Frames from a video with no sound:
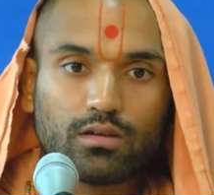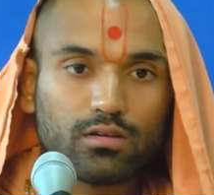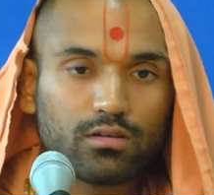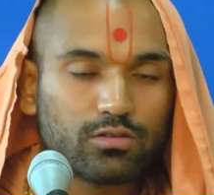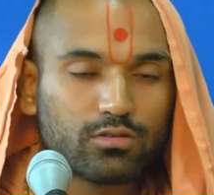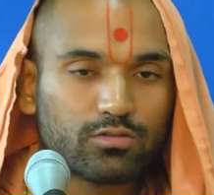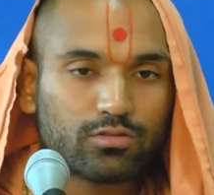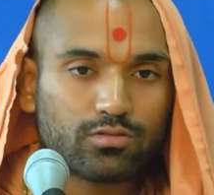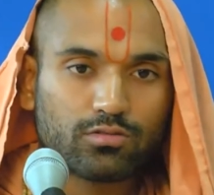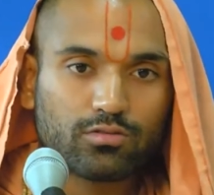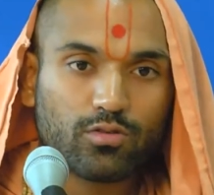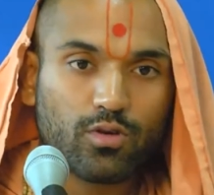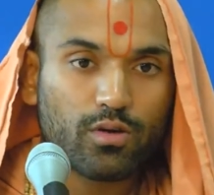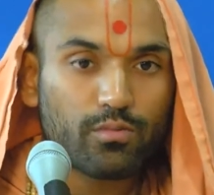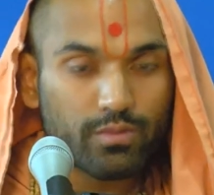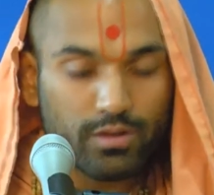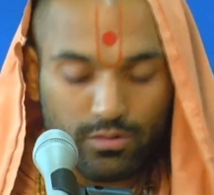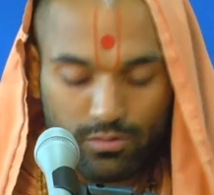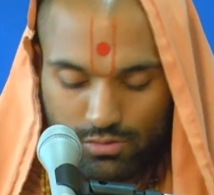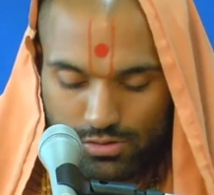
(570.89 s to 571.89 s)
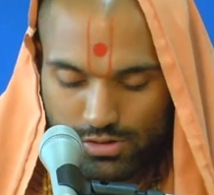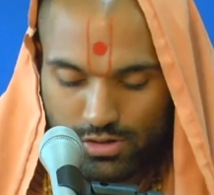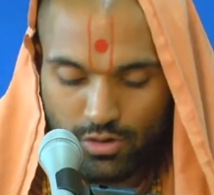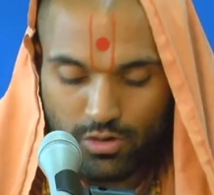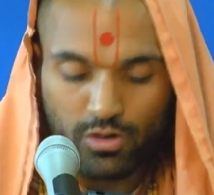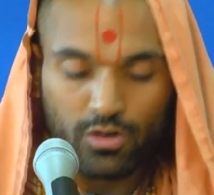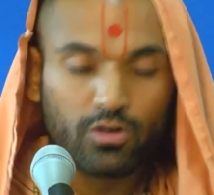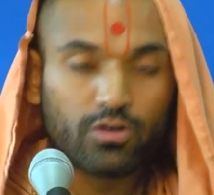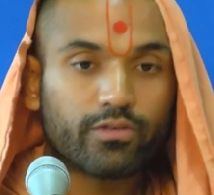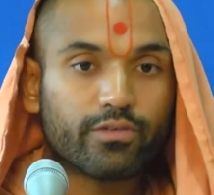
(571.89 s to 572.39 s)
Swami was
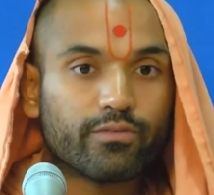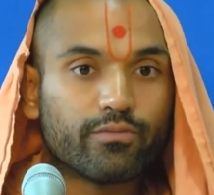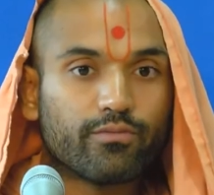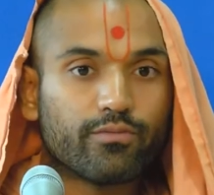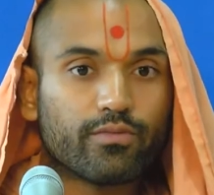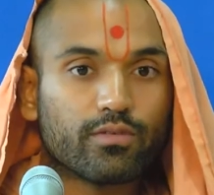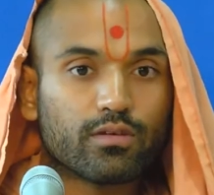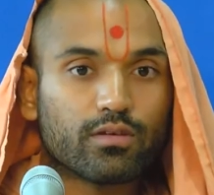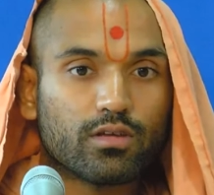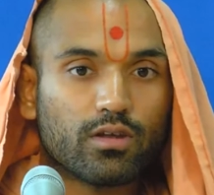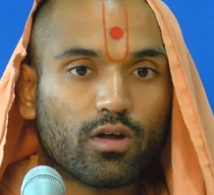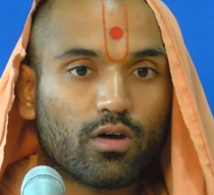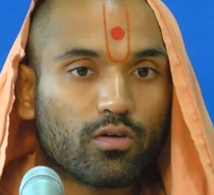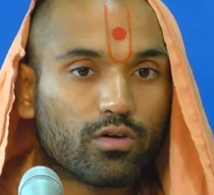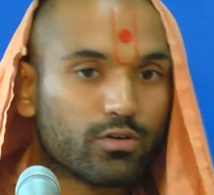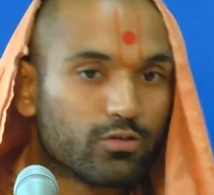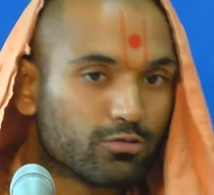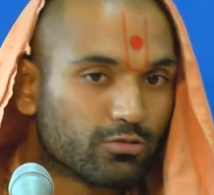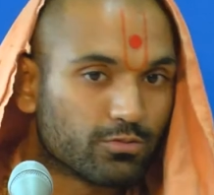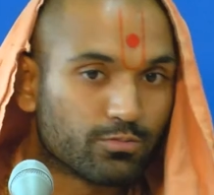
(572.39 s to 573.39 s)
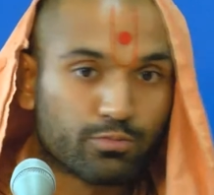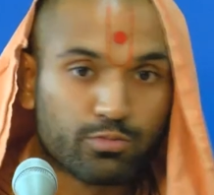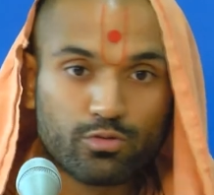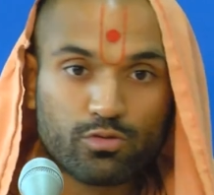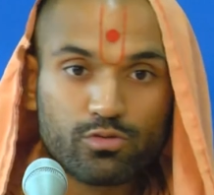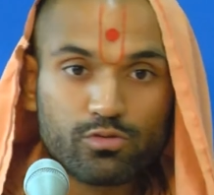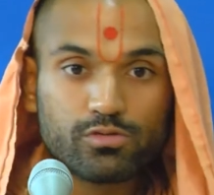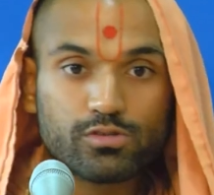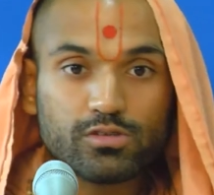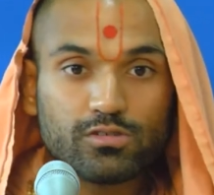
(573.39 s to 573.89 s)
hurt, you know, he was
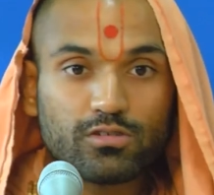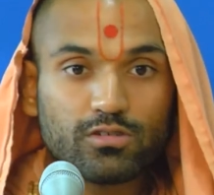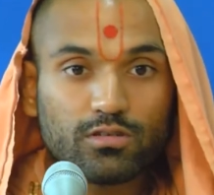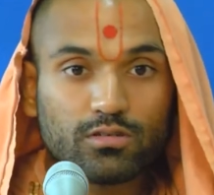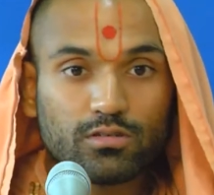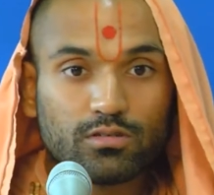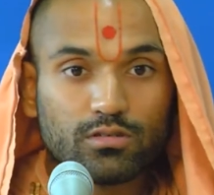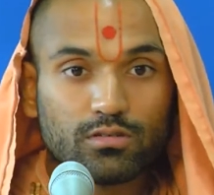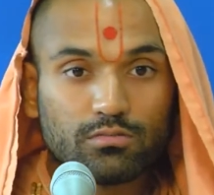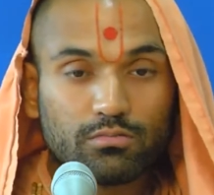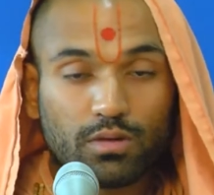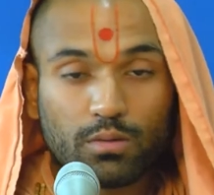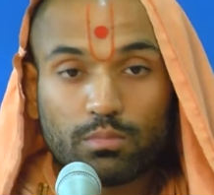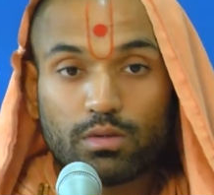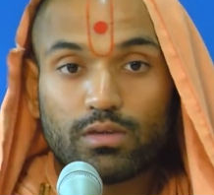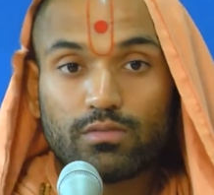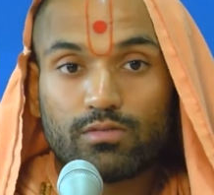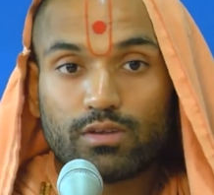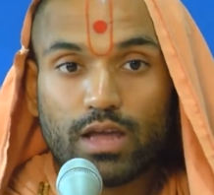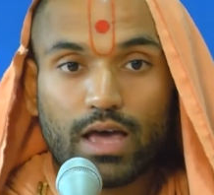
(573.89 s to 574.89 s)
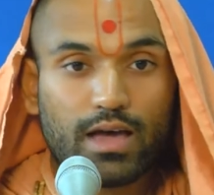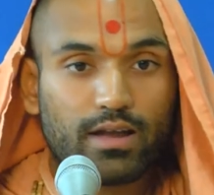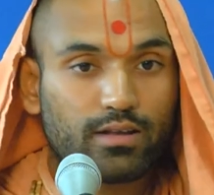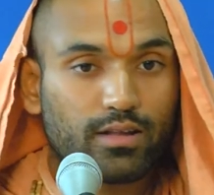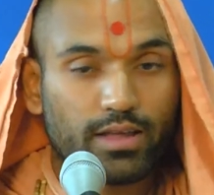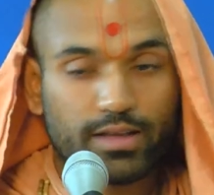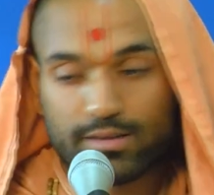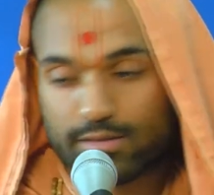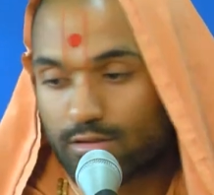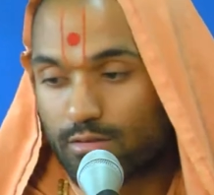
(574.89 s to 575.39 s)
bruised, maybe even had
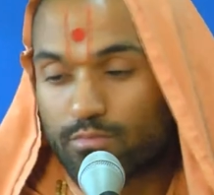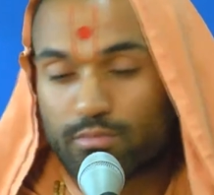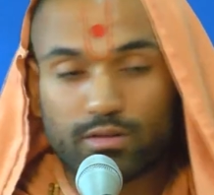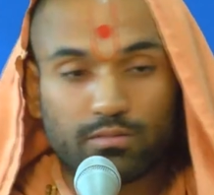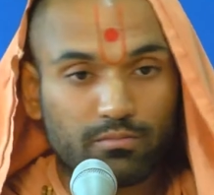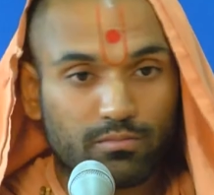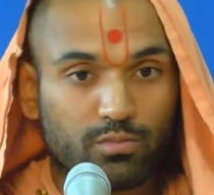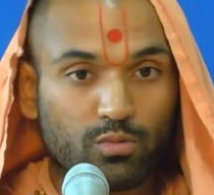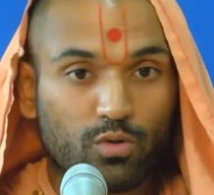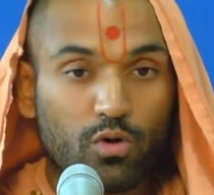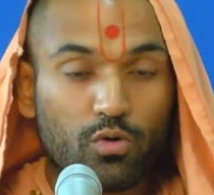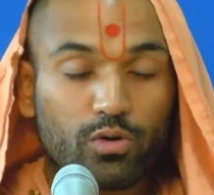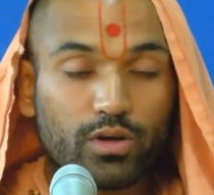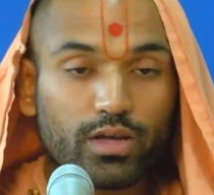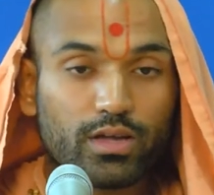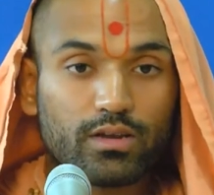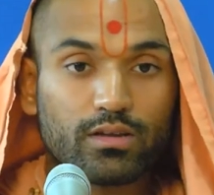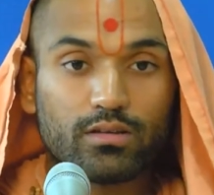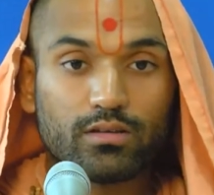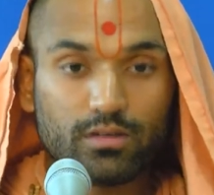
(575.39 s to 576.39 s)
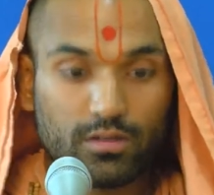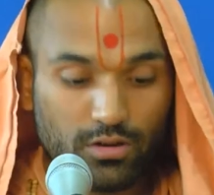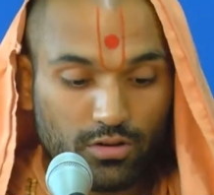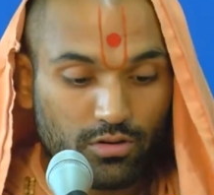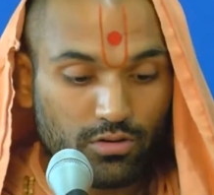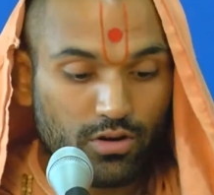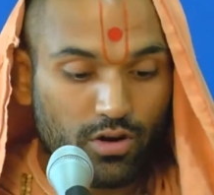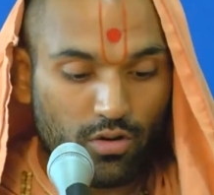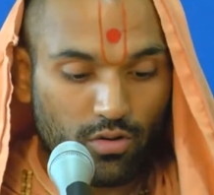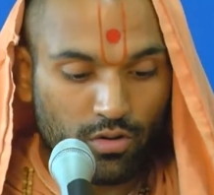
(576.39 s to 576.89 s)
like something broken, you don't
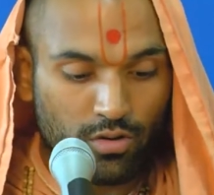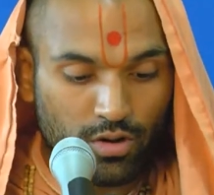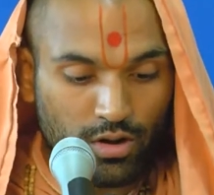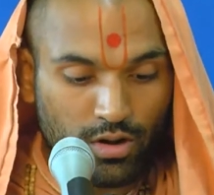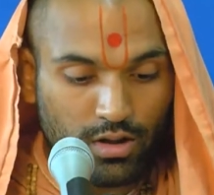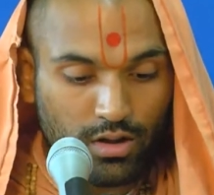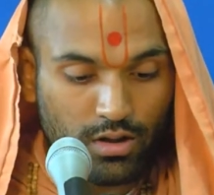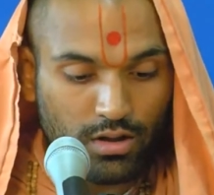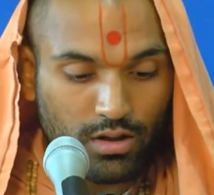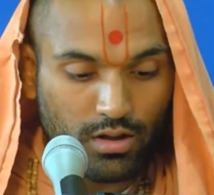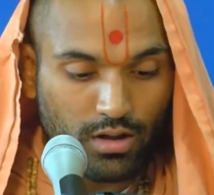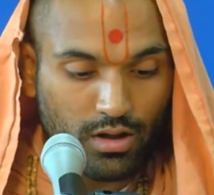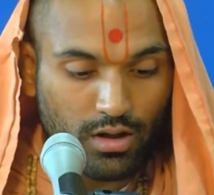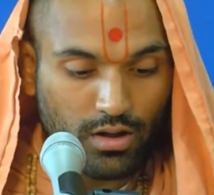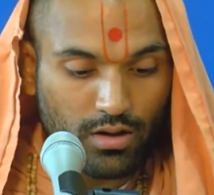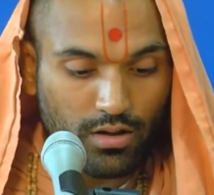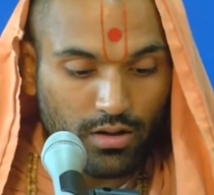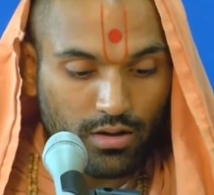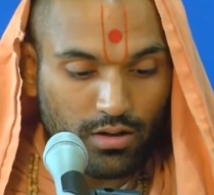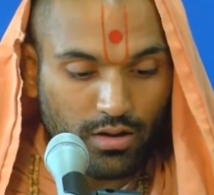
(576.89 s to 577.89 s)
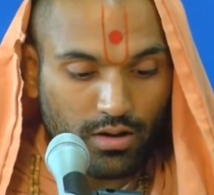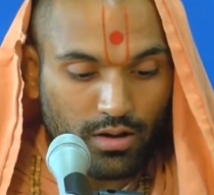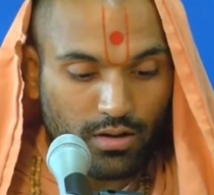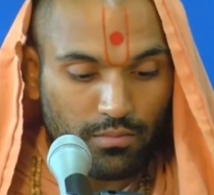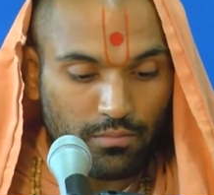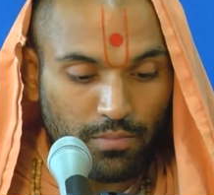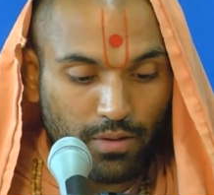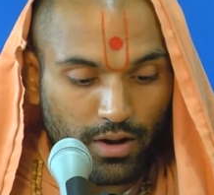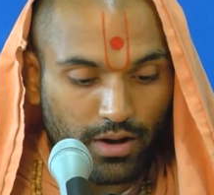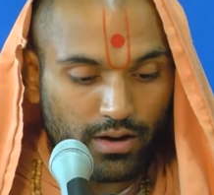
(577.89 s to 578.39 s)
know.
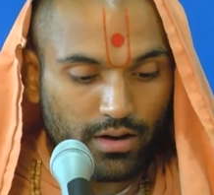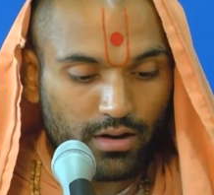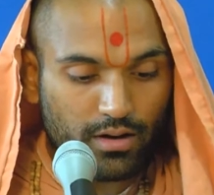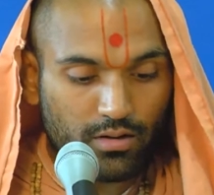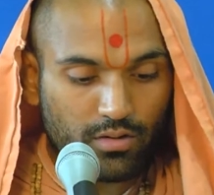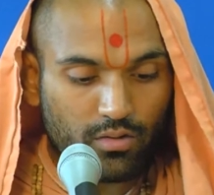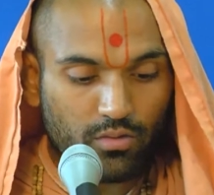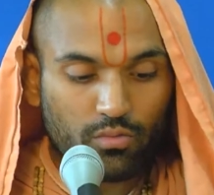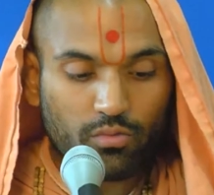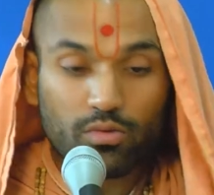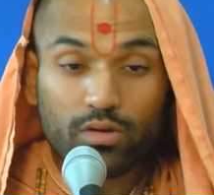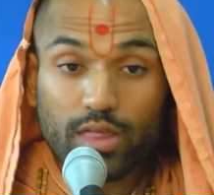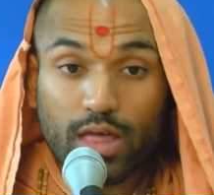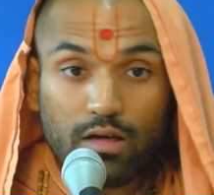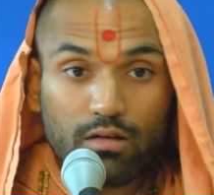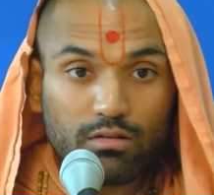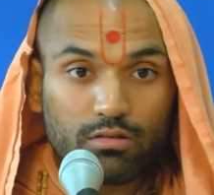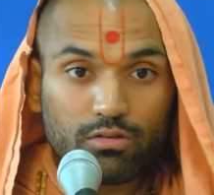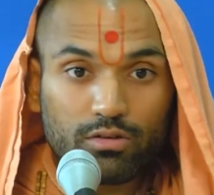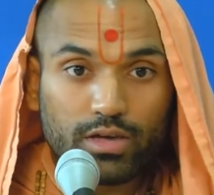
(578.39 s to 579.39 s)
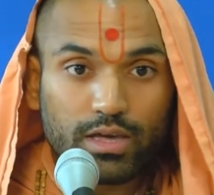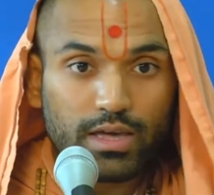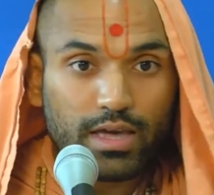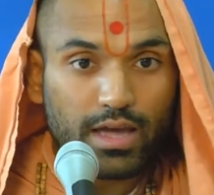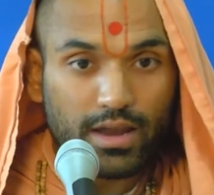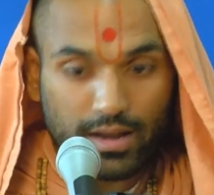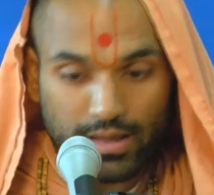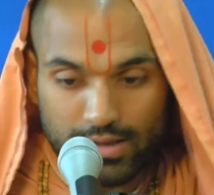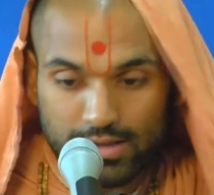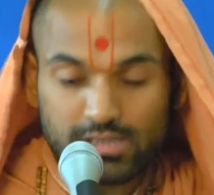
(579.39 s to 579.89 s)
But without looking at
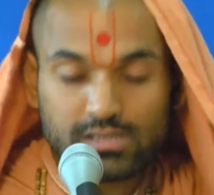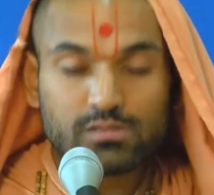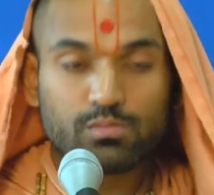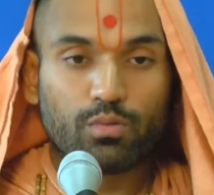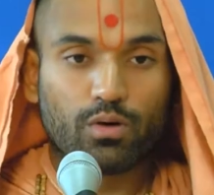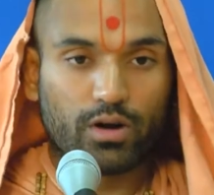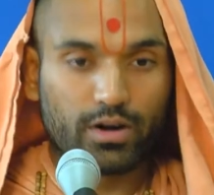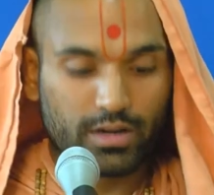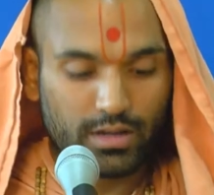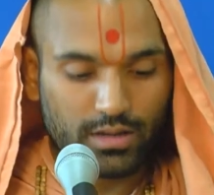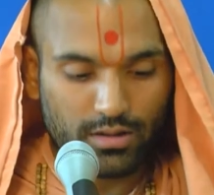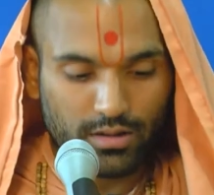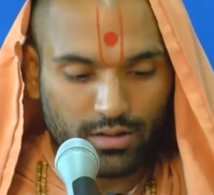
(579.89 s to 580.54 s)
his body,